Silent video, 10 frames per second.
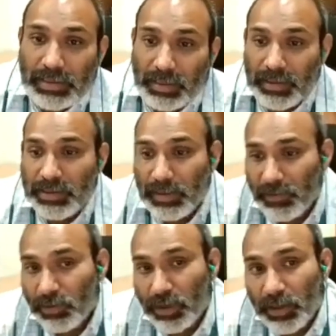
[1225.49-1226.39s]

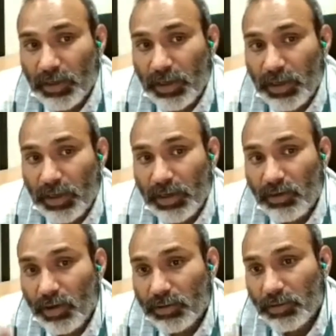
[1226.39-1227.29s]
37 to 39
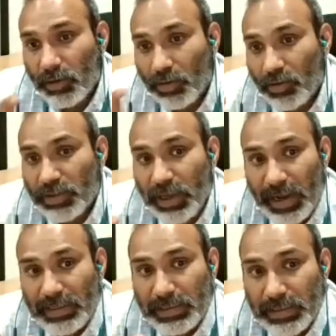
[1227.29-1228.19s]
talks about the courts
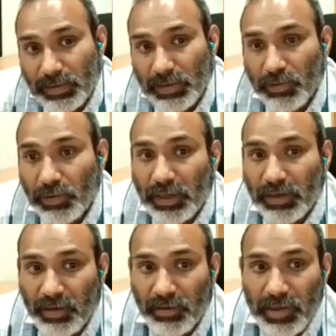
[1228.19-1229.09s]
executing
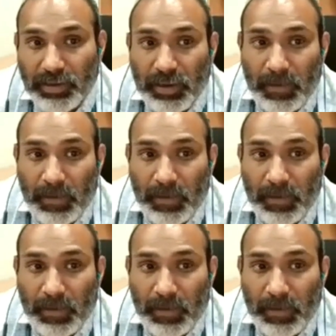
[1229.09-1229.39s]
decrees.